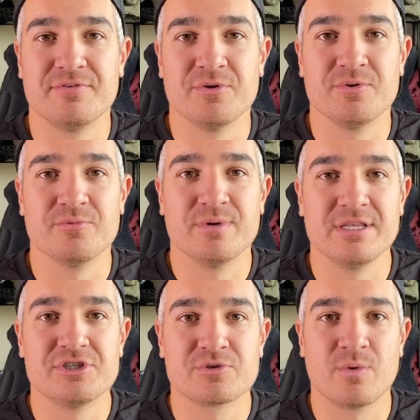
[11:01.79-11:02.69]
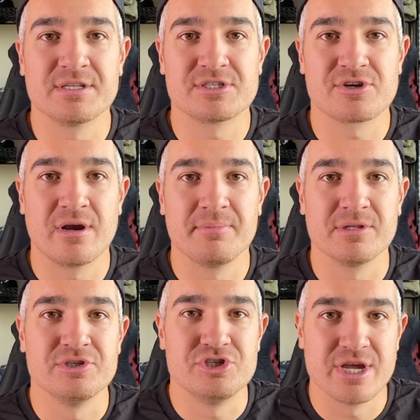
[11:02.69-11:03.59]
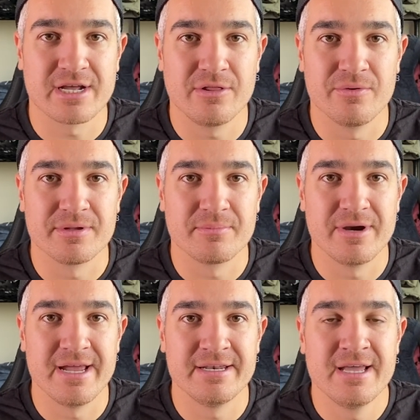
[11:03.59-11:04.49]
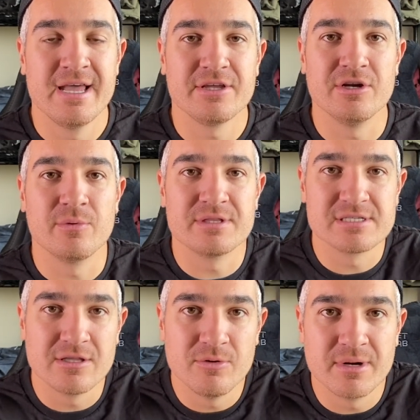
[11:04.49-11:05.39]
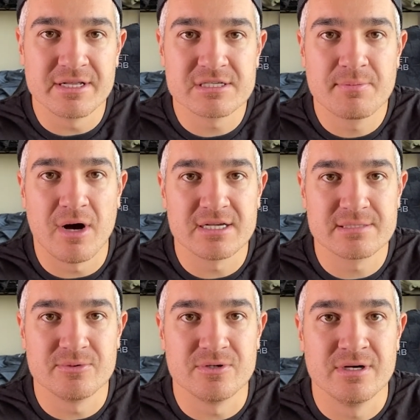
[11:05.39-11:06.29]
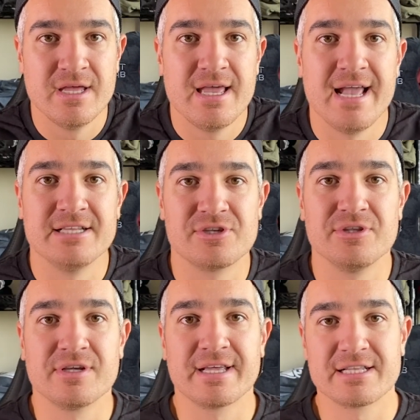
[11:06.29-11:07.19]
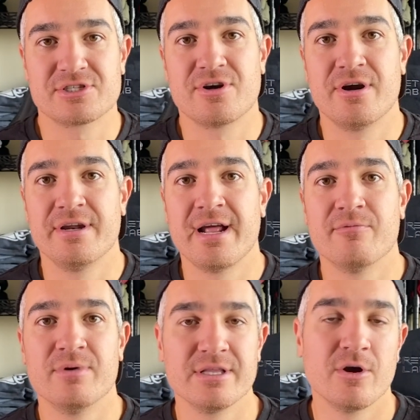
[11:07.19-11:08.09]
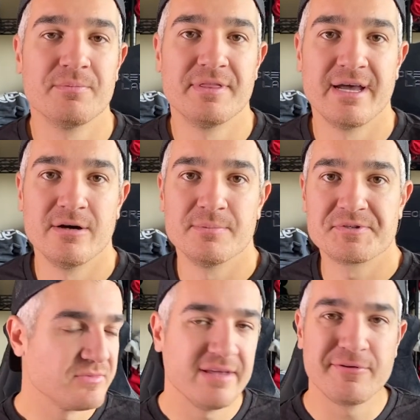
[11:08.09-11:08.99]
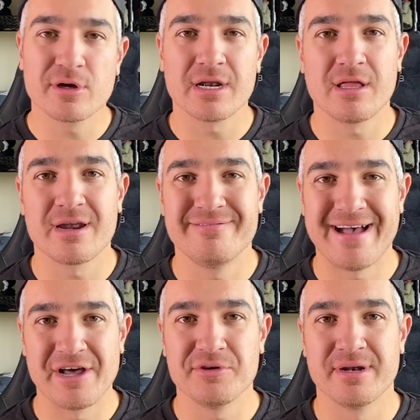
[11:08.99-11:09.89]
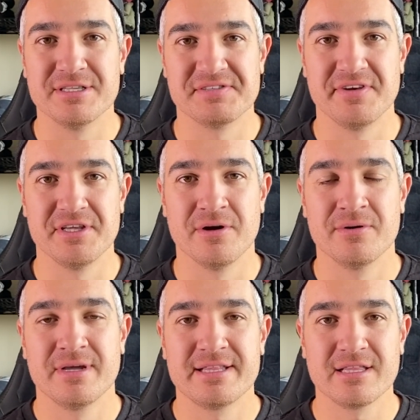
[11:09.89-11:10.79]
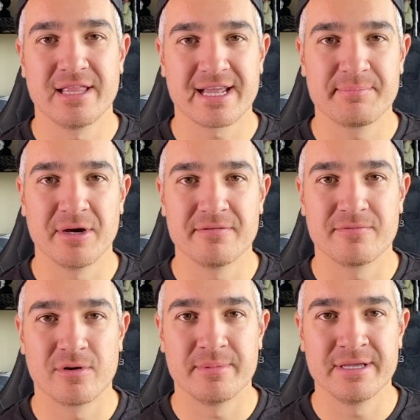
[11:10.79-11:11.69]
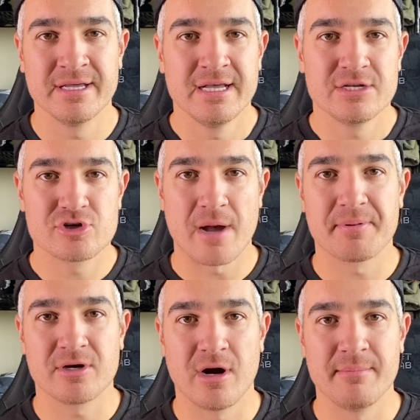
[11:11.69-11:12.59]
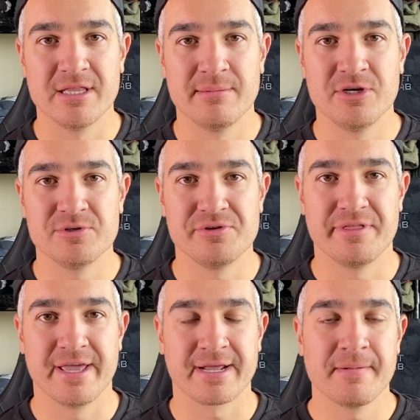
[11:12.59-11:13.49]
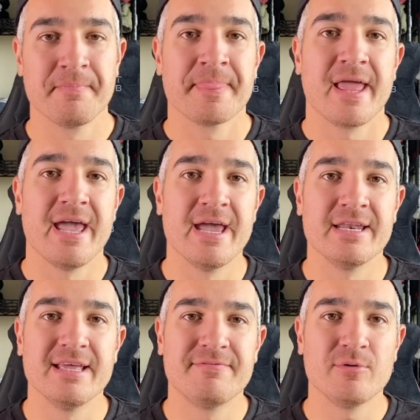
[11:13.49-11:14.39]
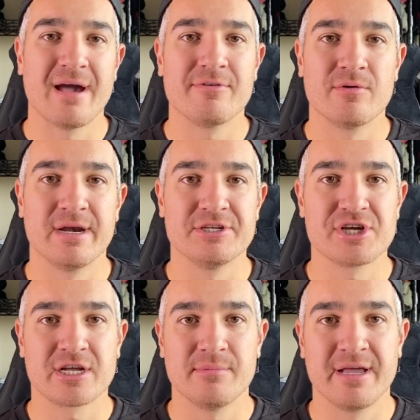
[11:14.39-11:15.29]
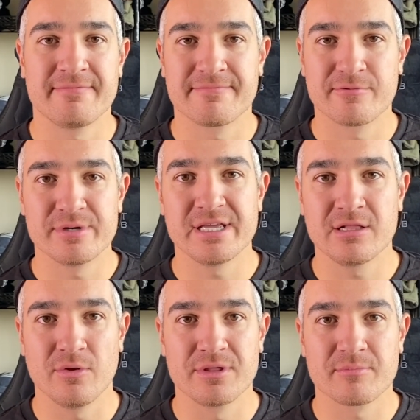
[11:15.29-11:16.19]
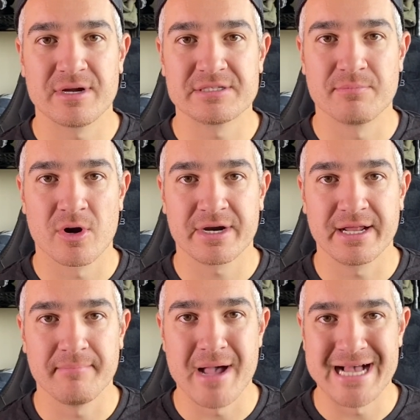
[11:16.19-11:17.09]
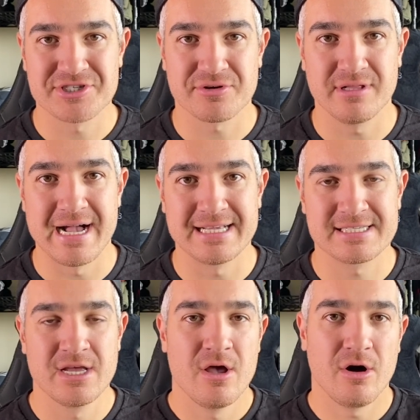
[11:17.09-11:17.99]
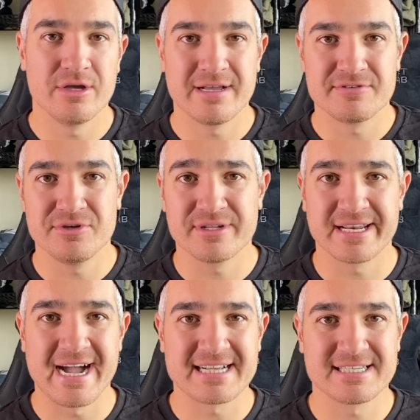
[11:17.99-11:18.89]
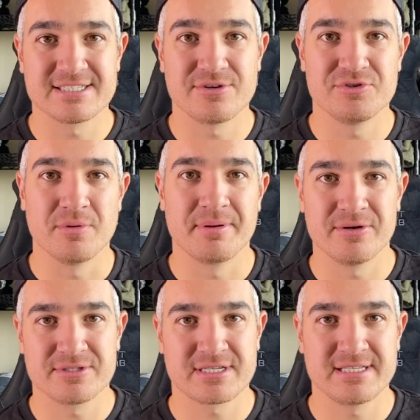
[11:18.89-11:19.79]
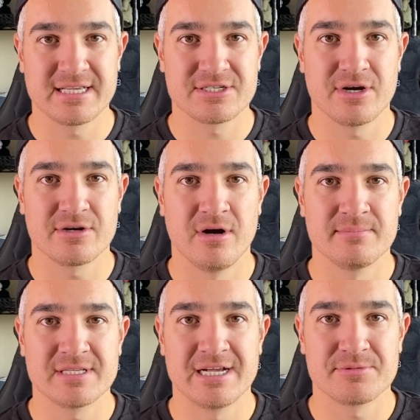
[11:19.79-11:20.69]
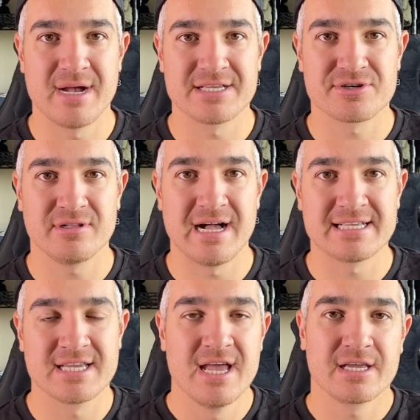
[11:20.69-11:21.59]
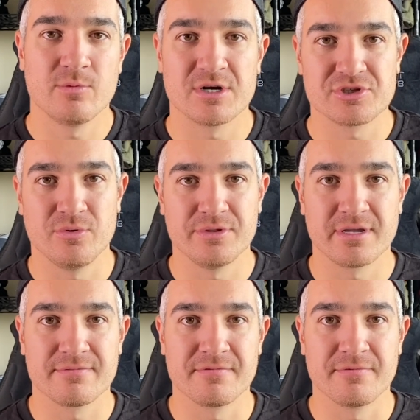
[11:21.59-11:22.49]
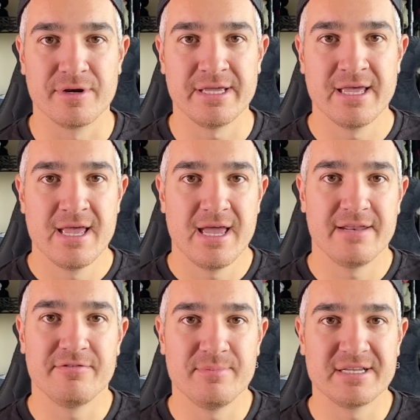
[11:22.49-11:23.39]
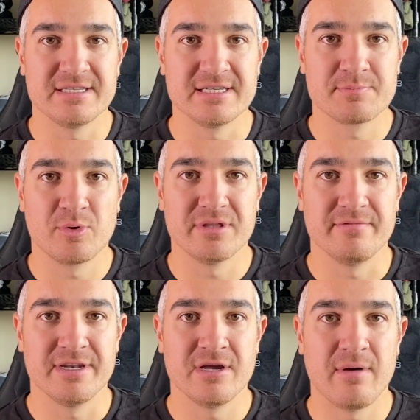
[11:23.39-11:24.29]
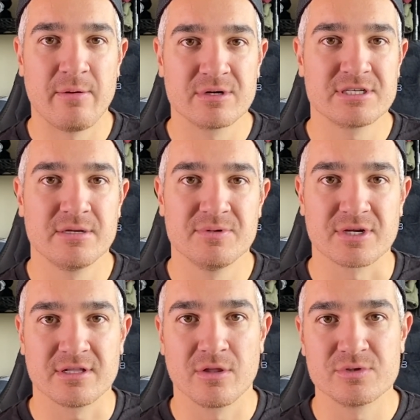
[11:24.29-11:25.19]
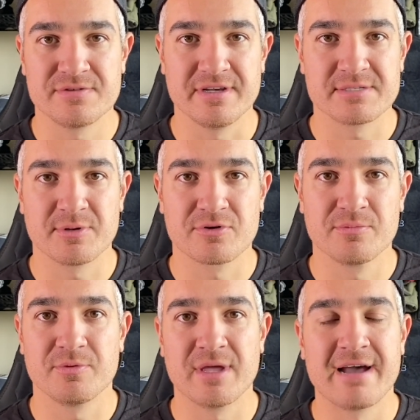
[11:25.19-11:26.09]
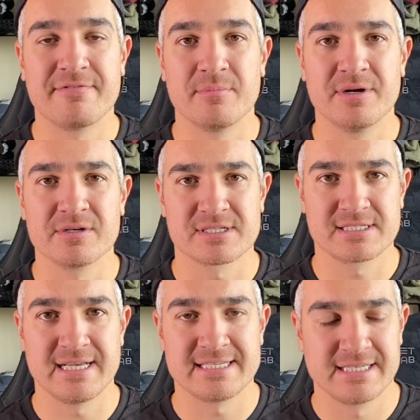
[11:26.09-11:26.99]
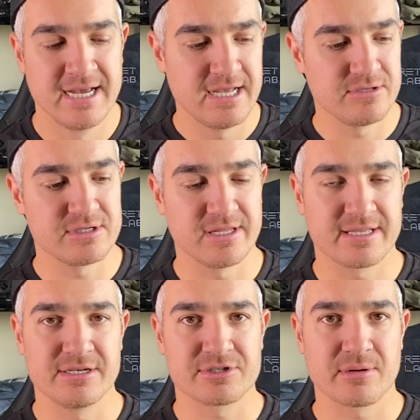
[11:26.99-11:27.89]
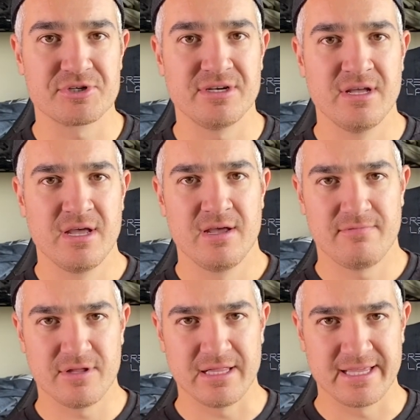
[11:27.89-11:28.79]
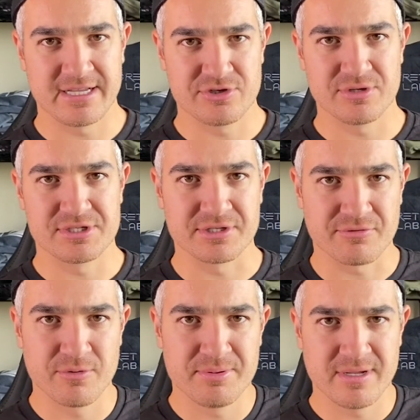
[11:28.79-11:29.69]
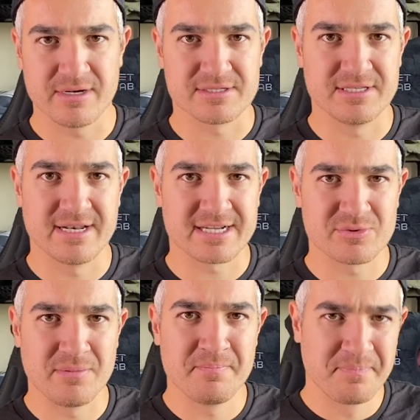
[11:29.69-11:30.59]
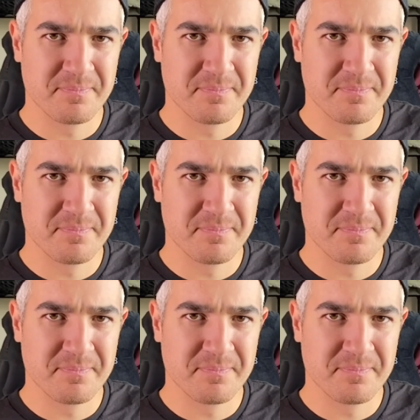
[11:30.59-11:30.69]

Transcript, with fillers: of you who really just wanted to start up a legit clothing brand, you know, with as low money as possible, and so that you can get started. I really hope that that helps. If you got a lot of value out of this video, hit the like button for me, drop a comment, let me know what you think. And if you haven't already, check out my free clothing brand marketing masterclass. All you have to do to get access is go to apparelsuccess.com slash masterclass. You can watch the whole thing for free. And if you've made it to this point in the video, I want to tell you about the closed Facebook group that we have for Apparel Success. There's a link in the description. Follow that link, join us in the group, and I'll see you in the next one.